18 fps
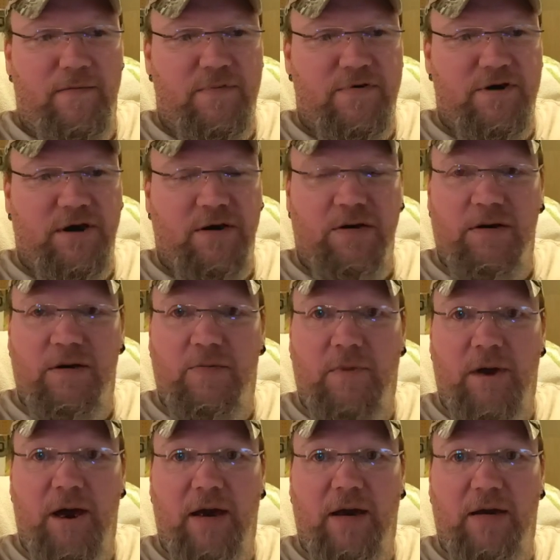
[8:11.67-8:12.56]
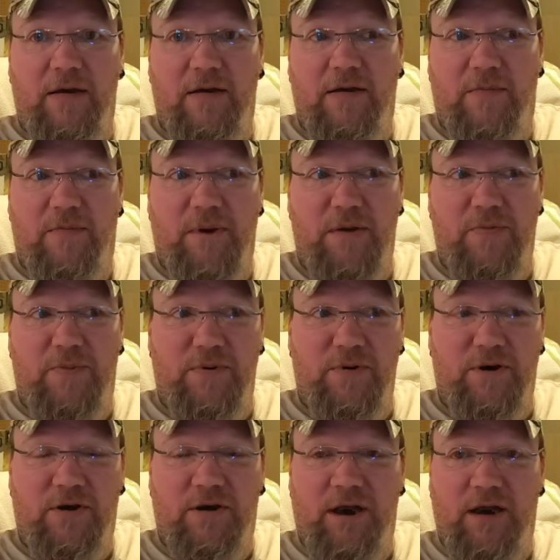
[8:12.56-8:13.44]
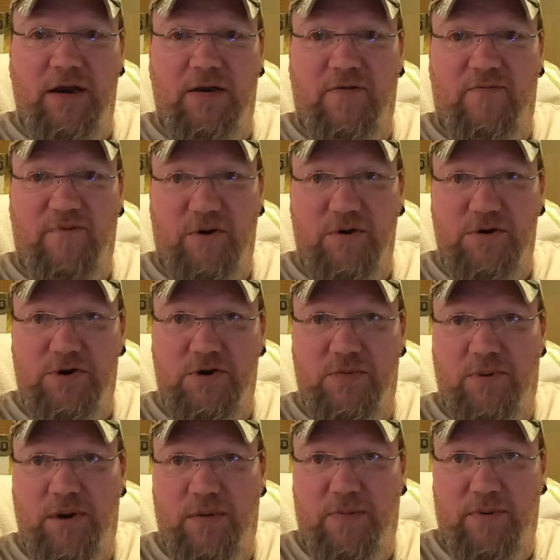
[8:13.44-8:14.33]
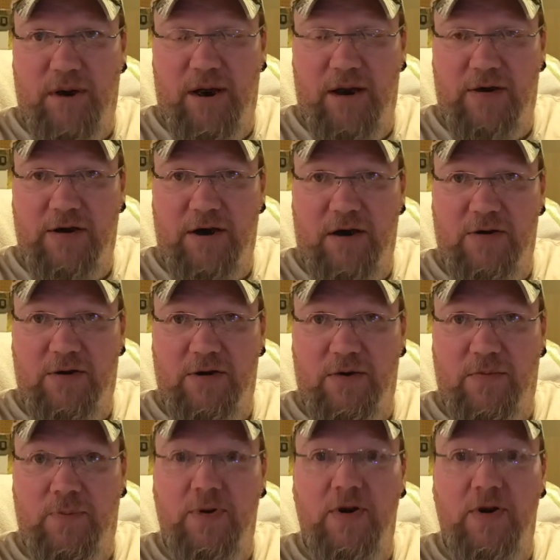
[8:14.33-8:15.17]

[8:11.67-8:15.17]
Synchrony Bank, the first 2 people I talked to,